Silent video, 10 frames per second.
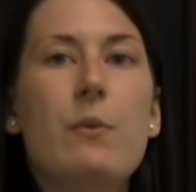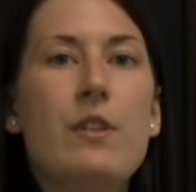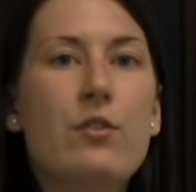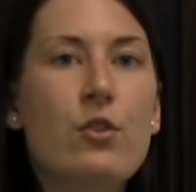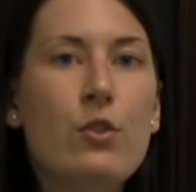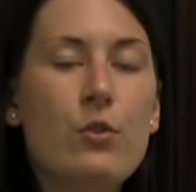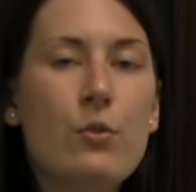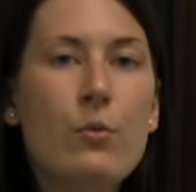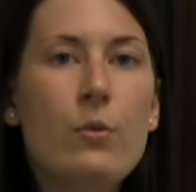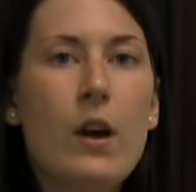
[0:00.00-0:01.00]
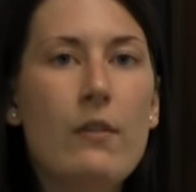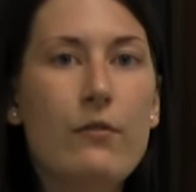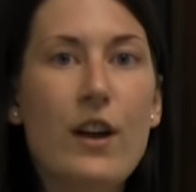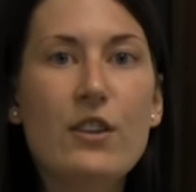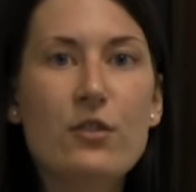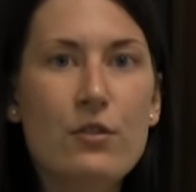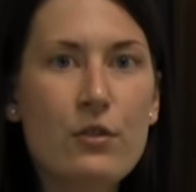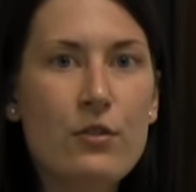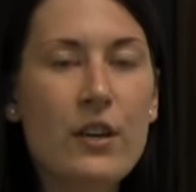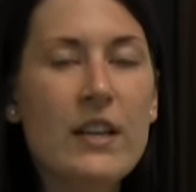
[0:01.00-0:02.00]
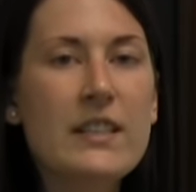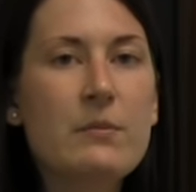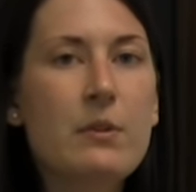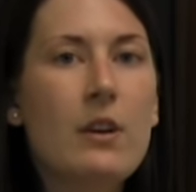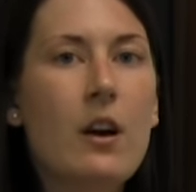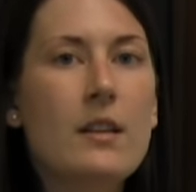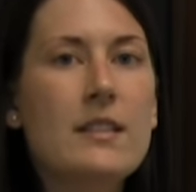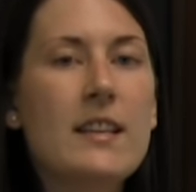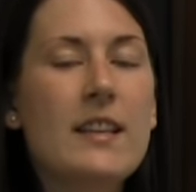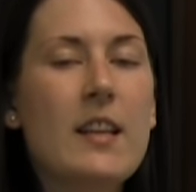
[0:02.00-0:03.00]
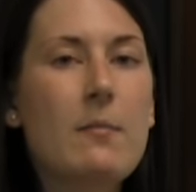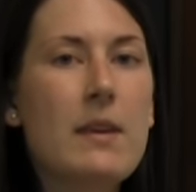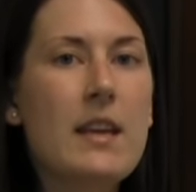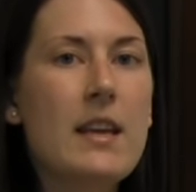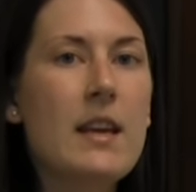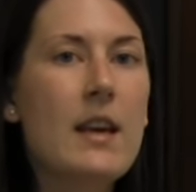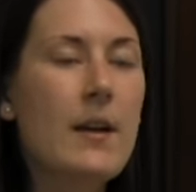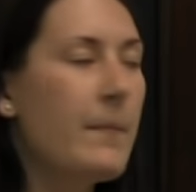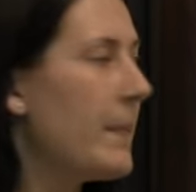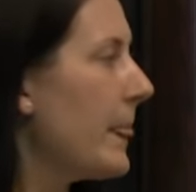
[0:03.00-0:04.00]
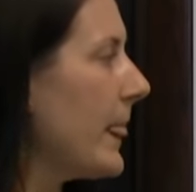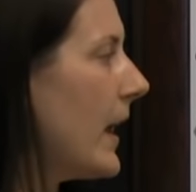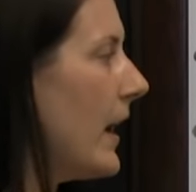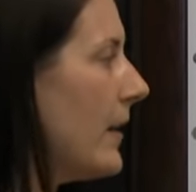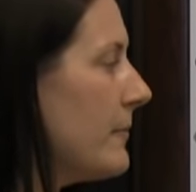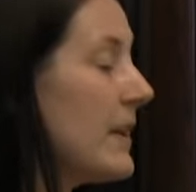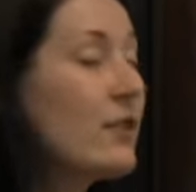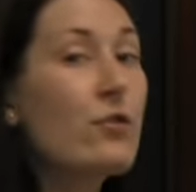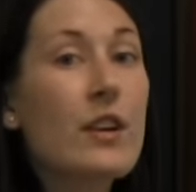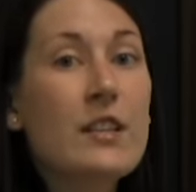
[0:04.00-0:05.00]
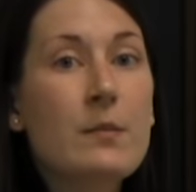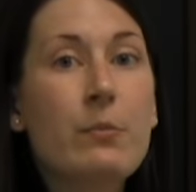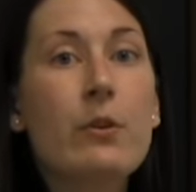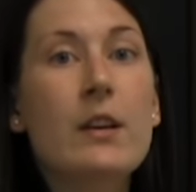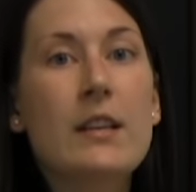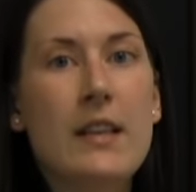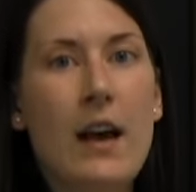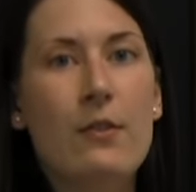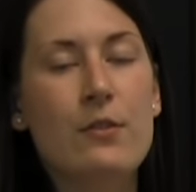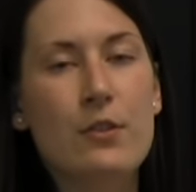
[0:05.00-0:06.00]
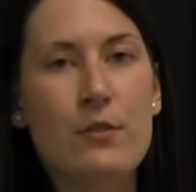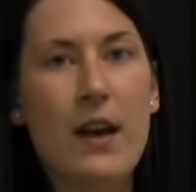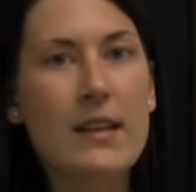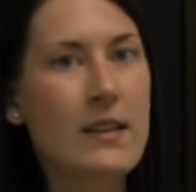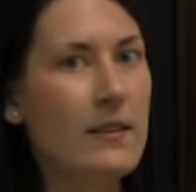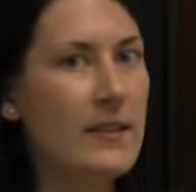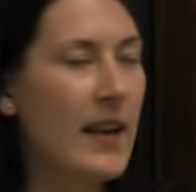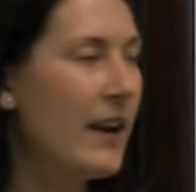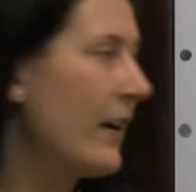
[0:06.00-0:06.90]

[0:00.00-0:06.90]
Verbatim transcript: with new, fresh nutrients would constantly be um, being transported down to that delta